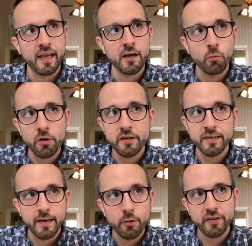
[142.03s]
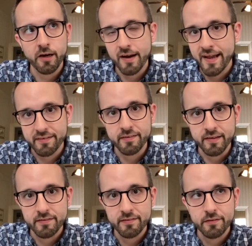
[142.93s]
and I work in healthcare
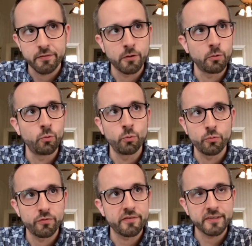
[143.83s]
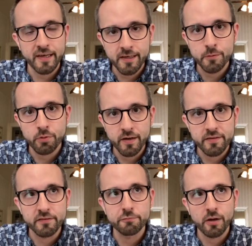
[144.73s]
access, so staying
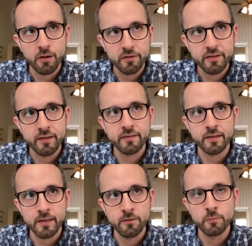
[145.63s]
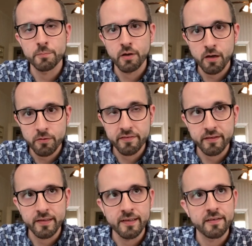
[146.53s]
abreast of politics and government
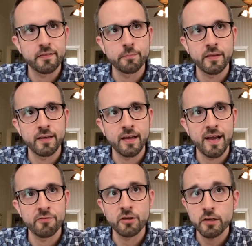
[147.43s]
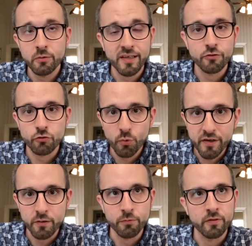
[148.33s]
policy is something I've not only
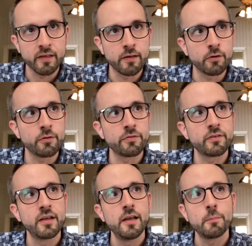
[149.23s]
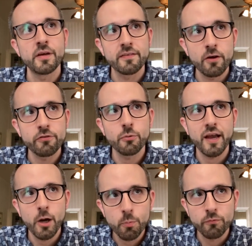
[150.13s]
enjoyed over the years, but it's also
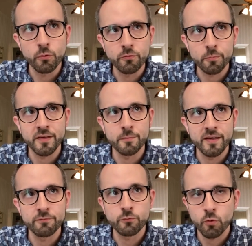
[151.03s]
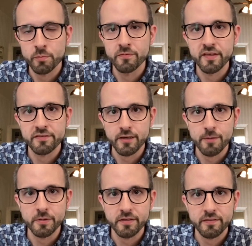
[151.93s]
helpful for me to be informed of these
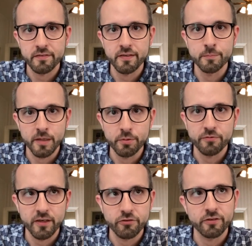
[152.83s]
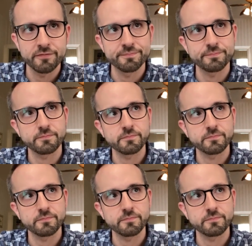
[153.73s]
topics in my profession.